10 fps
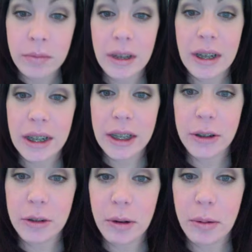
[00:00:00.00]
And that's how I
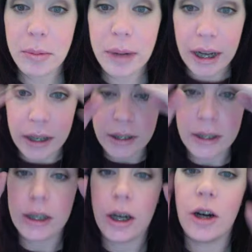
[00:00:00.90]
do my rubber bands.
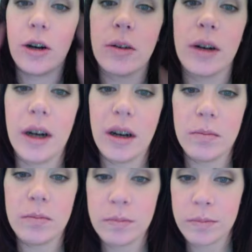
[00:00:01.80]
So
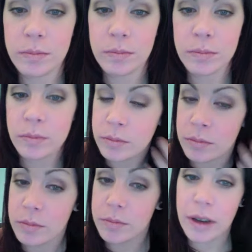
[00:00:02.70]

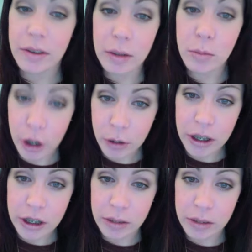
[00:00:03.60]
if you have any more
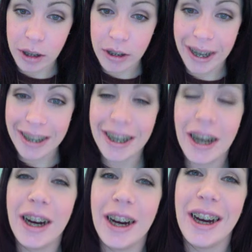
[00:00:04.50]
questions about that,
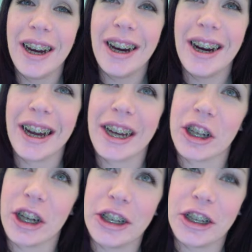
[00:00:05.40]
I can
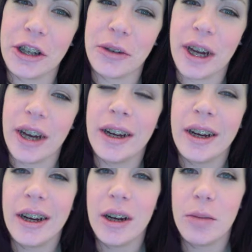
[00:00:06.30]
try to show you again.
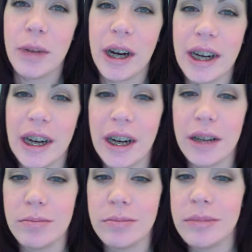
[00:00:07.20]
But
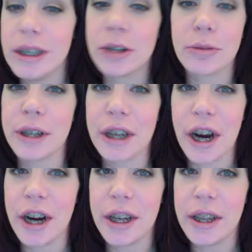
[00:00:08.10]
it's really
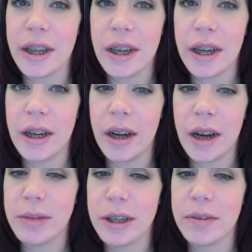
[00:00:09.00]
hard, and
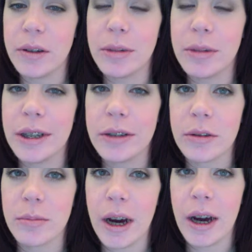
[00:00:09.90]
I'm just filming this with
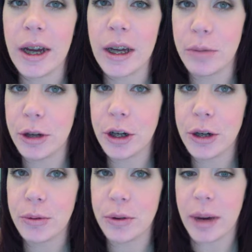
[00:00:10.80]
my computer,
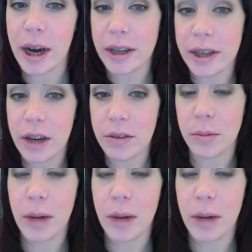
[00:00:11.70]
with my eyesight from my